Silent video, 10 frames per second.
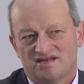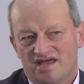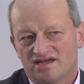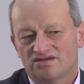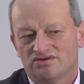and
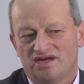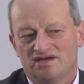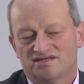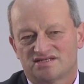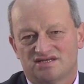
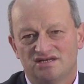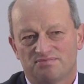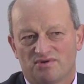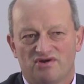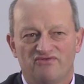actuators in the
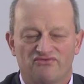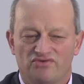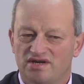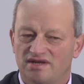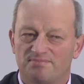
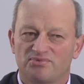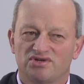periphery that